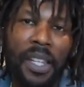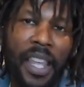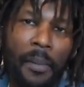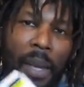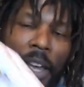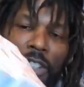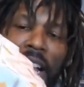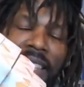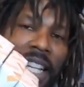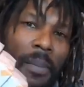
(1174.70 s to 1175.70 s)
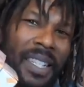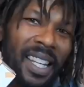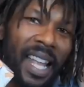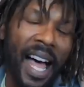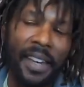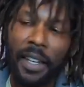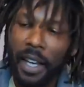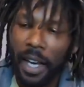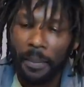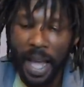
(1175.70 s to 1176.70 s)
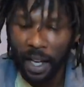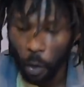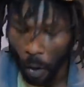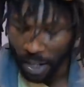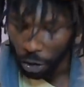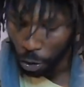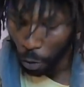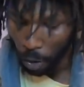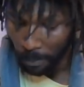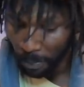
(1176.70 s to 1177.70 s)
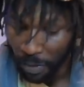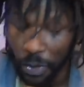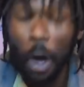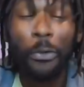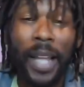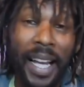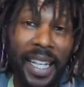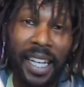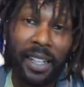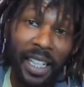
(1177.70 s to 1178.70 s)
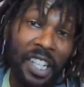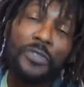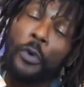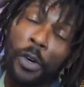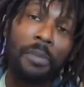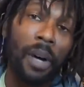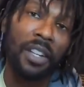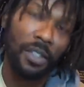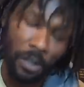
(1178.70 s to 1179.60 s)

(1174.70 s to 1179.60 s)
beat that. Maybe I'll try to sell them as a lot, I'm not quite sure. So hopefully I can get at least $40